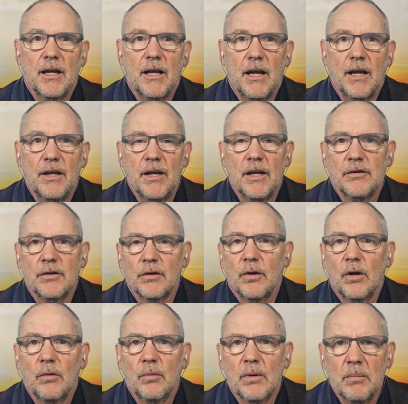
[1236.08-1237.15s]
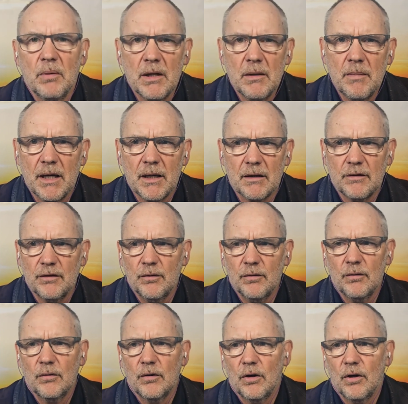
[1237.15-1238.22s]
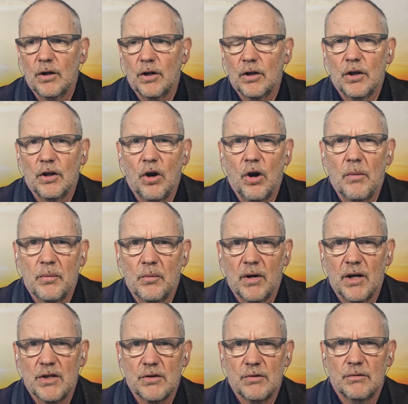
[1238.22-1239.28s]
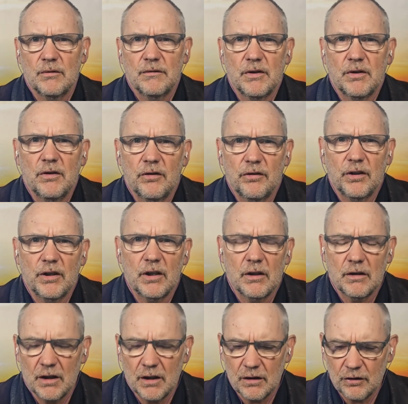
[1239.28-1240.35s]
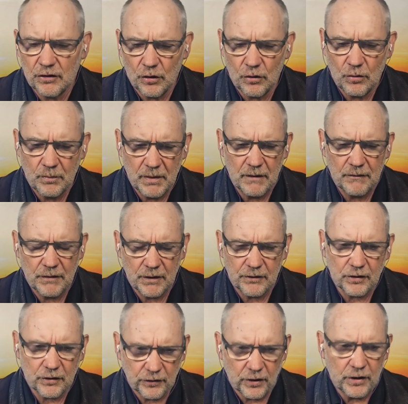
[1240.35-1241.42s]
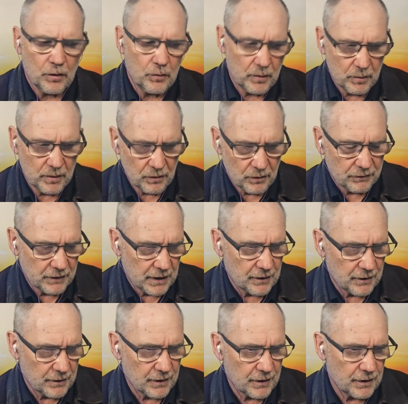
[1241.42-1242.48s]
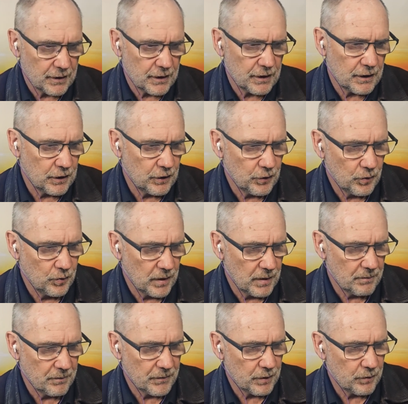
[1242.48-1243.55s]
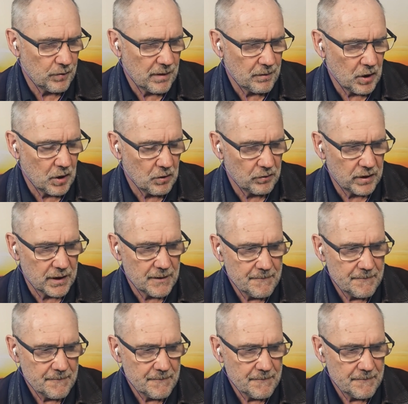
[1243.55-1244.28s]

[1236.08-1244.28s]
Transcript: Nathan, I want to bring you back to the operational efficiency and a total benefits, because I know we went off down a little rabbit hole there.